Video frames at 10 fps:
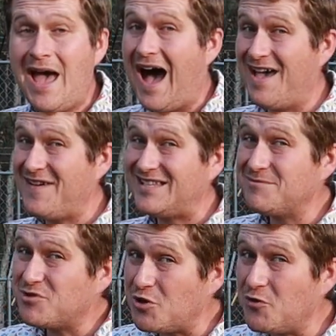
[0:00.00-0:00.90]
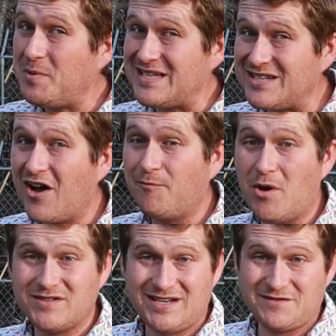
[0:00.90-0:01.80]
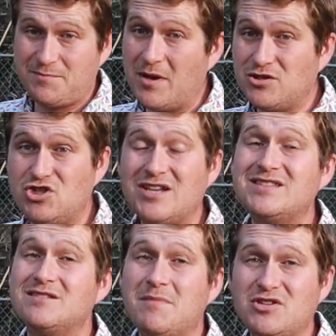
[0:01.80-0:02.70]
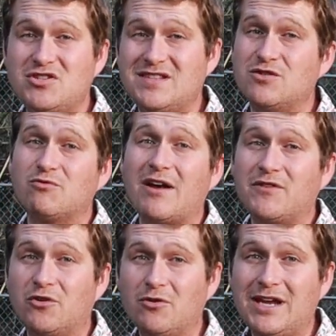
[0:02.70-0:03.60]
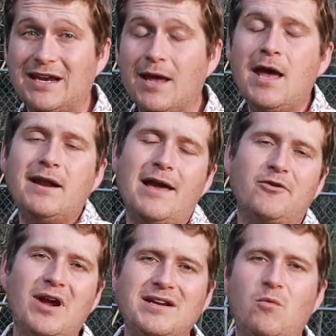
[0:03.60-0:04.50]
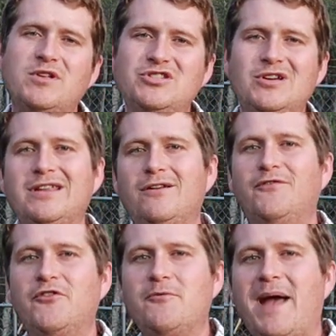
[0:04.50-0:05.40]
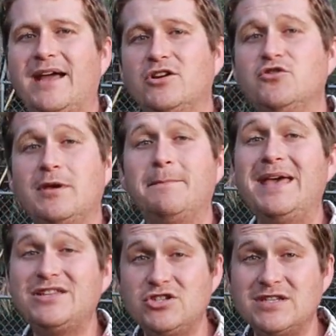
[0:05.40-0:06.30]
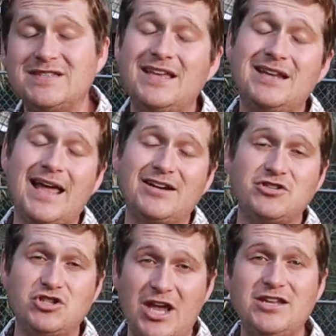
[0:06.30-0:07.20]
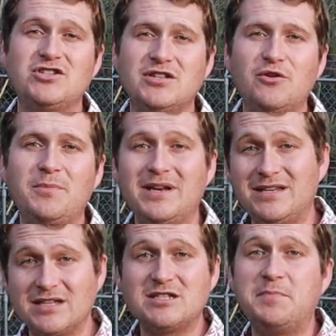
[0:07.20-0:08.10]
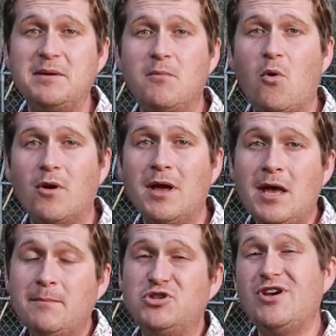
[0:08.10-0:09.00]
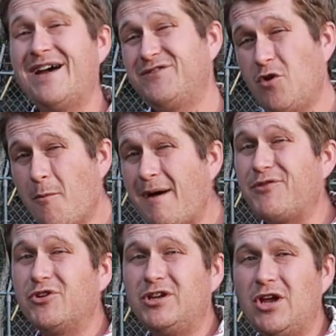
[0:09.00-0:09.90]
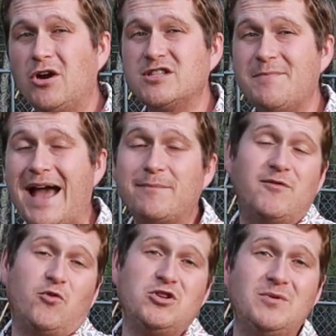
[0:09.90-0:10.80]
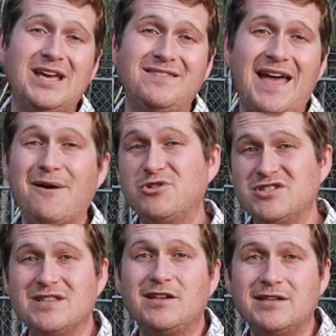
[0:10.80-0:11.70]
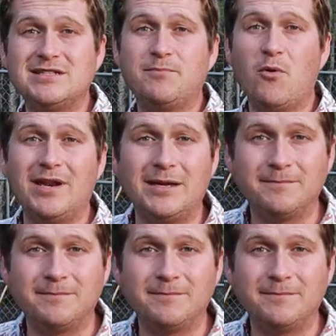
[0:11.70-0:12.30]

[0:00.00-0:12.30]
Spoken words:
I've had some two-piece golf balls that have spun just as much as this around the green. Now, granted, once you get a little further back and you're doing pitches, then it actually changes a little bit and it does spin more, but you have to go about 30 yards back before you get that, which is a little disappointing.